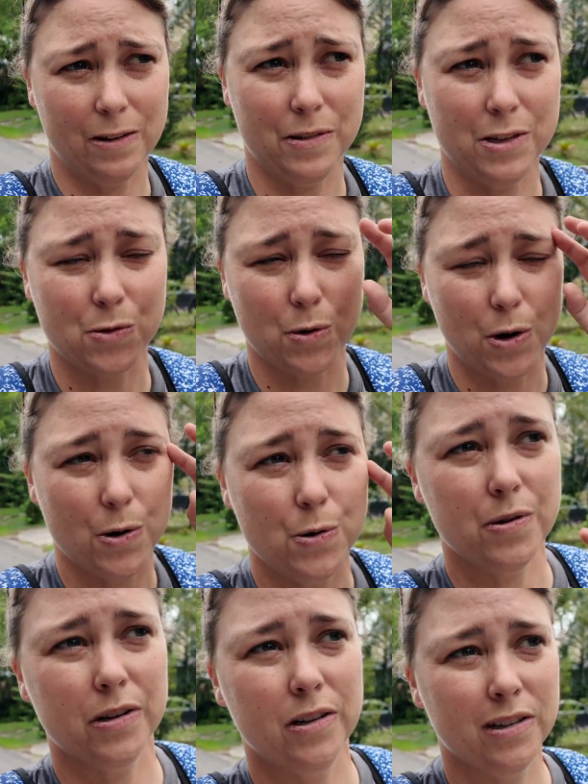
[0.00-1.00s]
down this
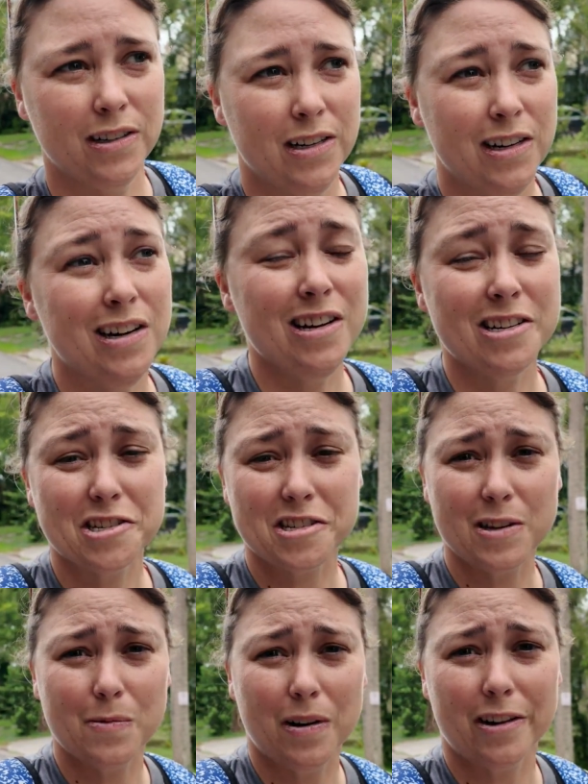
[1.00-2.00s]
road, just
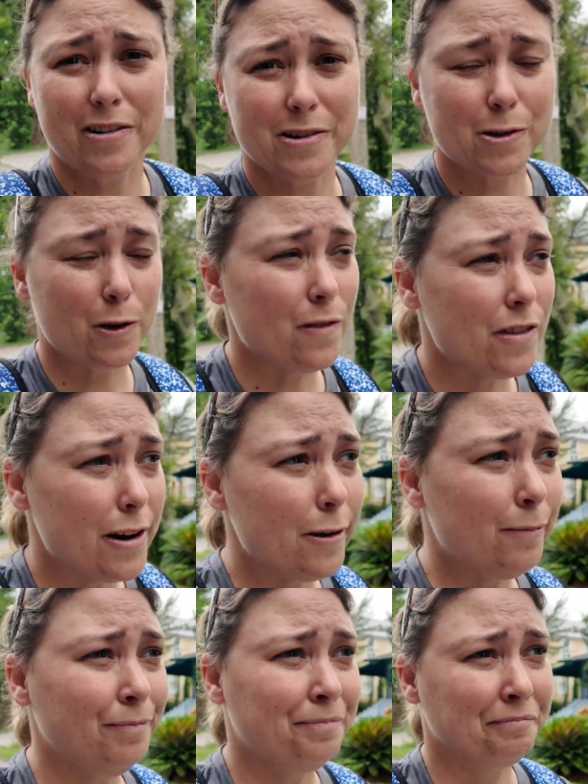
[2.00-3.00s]
see what there is over
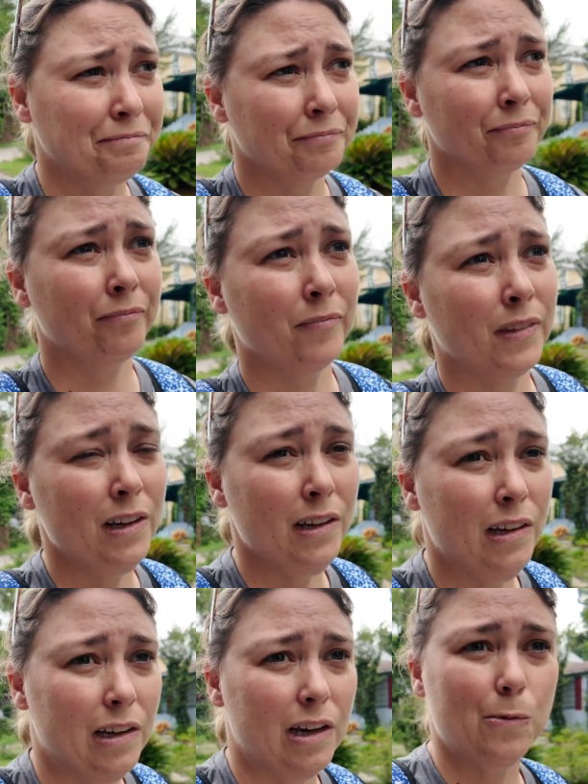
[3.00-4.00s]
there,
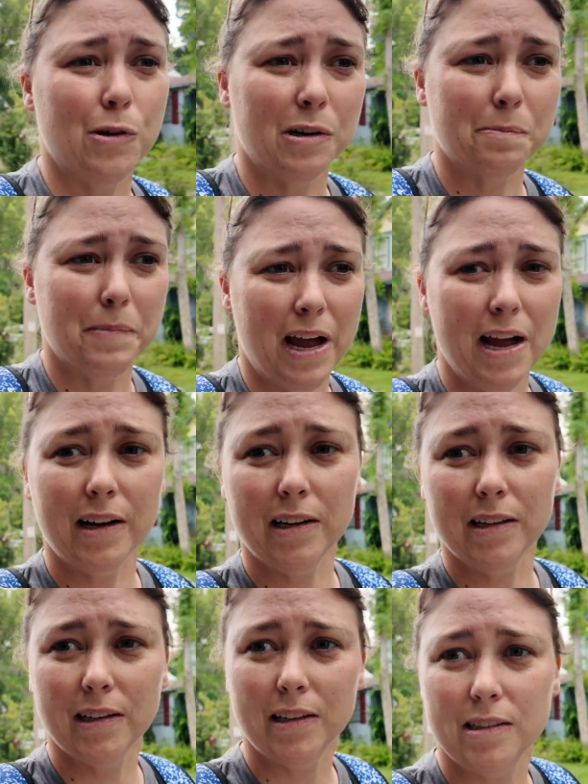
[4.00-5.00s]
and we'll come back
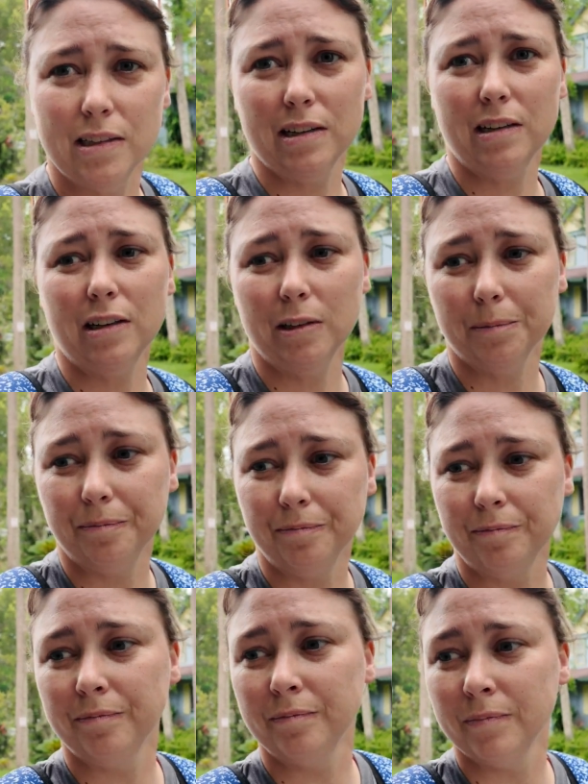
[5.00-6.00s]
and then
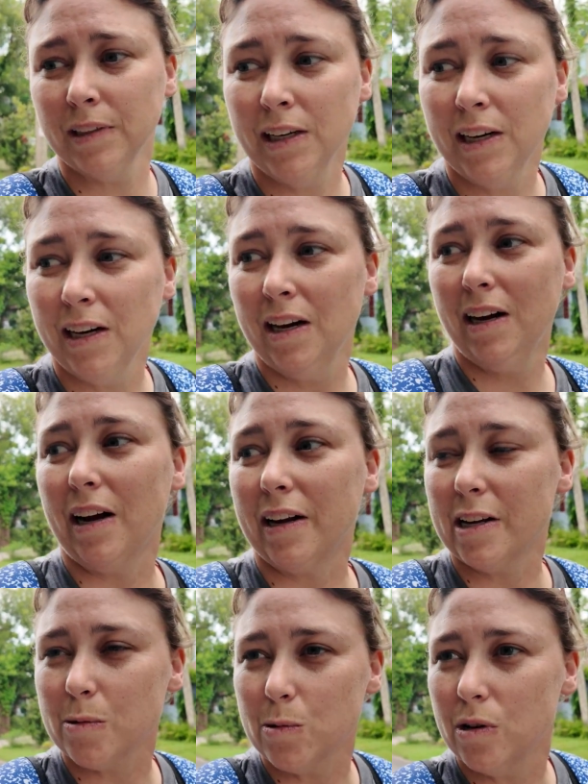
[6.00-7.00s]
I
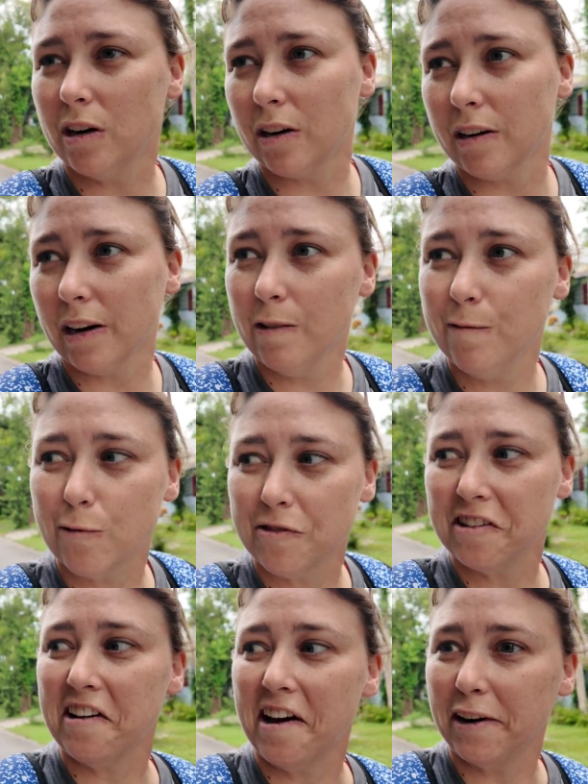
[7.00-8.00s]
guess we'll hunker down for
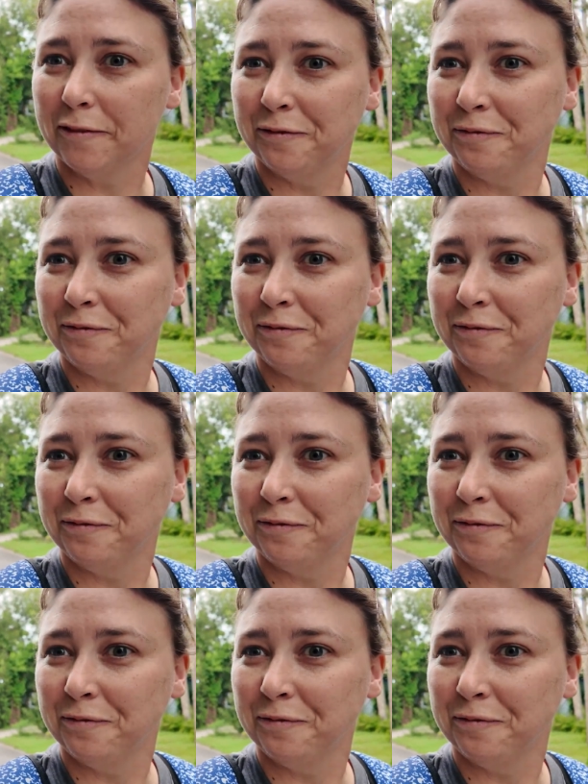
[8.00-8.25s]
the night.